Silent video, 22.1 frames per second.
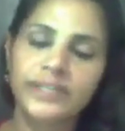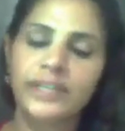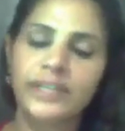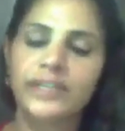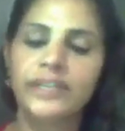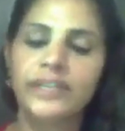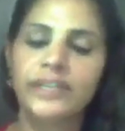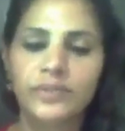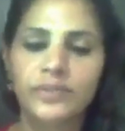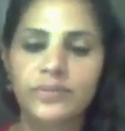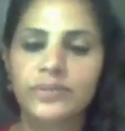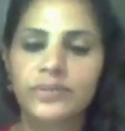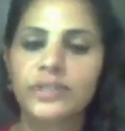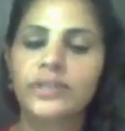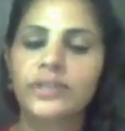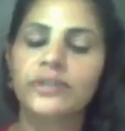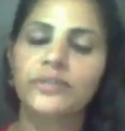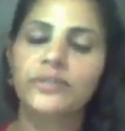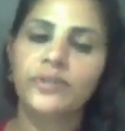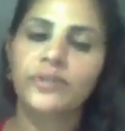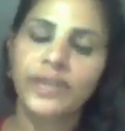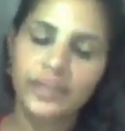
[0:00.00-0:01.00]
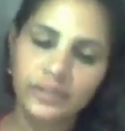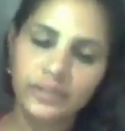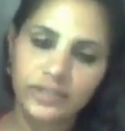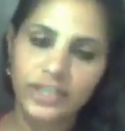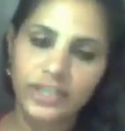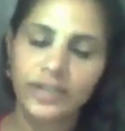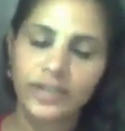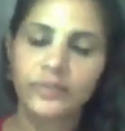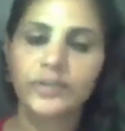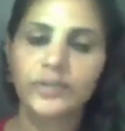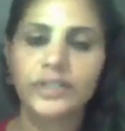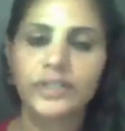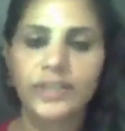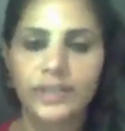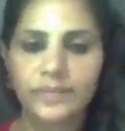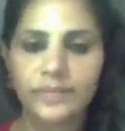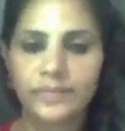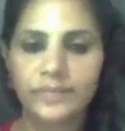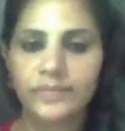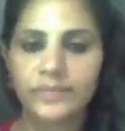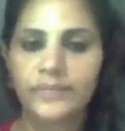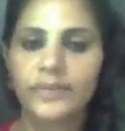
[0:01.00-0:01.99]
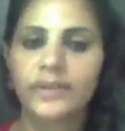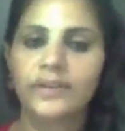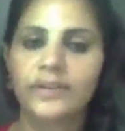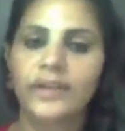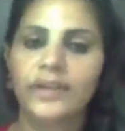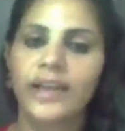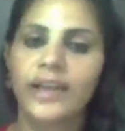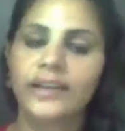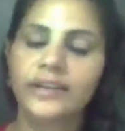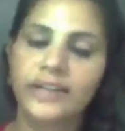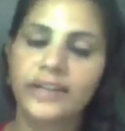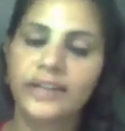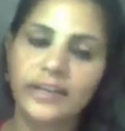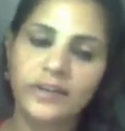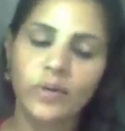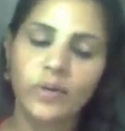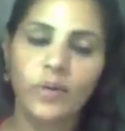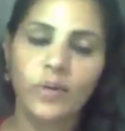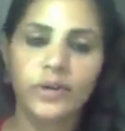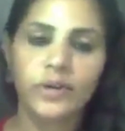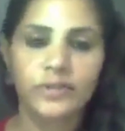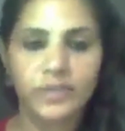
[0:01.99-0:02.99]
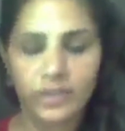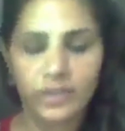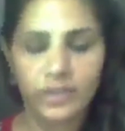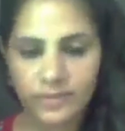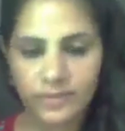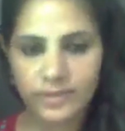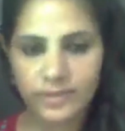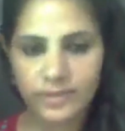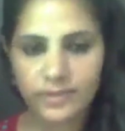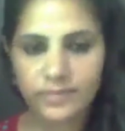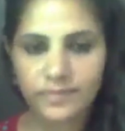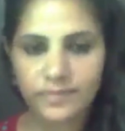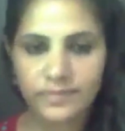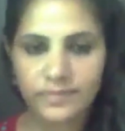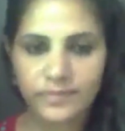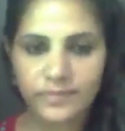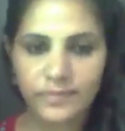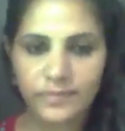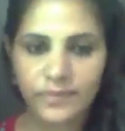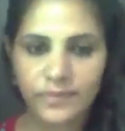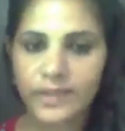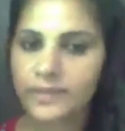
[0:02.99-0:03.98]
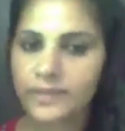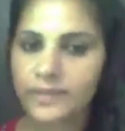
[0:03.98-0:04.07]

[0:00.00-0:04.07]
any tutor, you can check with them and clear all your doubts. Okay?